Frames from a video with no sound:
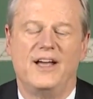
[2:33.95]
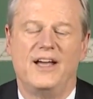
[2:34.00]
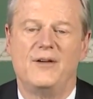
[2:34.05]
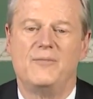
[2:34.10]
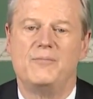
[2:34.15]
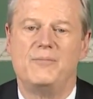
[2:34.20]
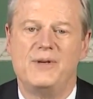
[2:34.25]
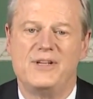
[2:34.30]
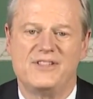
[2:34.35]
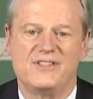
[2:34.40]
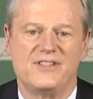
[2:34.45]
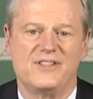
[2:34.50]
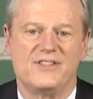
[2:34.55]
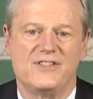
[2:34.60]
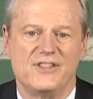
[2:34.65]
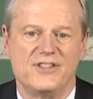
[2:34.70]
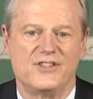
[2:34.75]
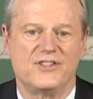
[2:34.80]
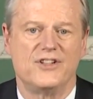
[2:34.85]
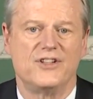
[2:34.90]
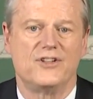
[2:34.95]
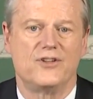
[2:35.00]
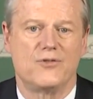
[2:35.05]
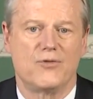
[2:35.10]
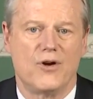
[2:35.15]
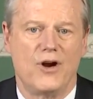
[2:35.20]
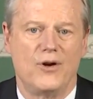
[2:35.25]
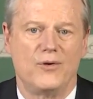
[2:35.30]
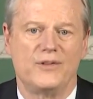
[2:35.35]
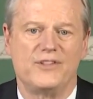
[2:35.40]
and businesses could
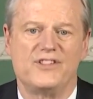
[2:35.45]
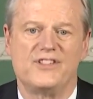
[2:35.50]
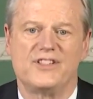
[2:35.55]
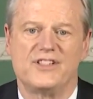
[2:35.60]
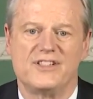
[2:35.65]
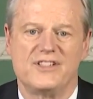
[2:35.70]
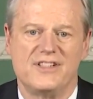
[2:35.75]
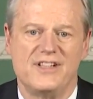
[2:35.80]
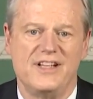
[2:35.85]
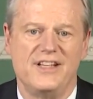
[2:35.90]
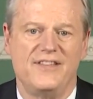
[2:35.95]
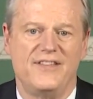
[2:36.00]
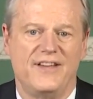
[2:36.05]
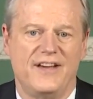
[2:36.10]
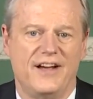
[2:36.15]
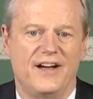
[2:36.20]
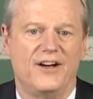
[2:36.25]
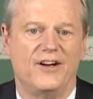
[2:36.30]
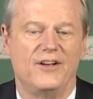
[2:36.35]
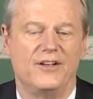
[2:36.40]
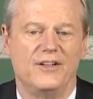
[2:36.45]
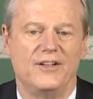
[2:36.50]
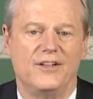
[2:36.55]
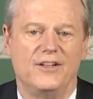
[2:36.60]
grow and succeed there.